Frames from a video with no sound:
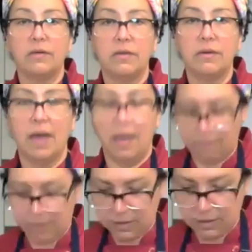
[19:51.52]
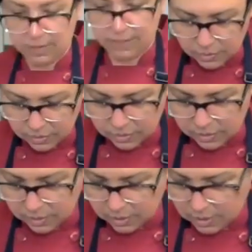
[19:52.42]
here you have it.
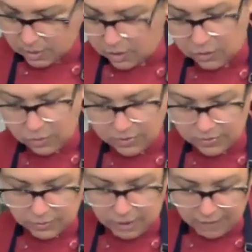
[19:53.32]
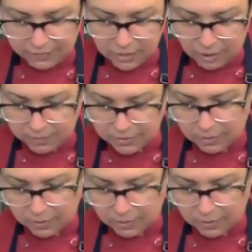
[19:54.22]
The other ones don't have top,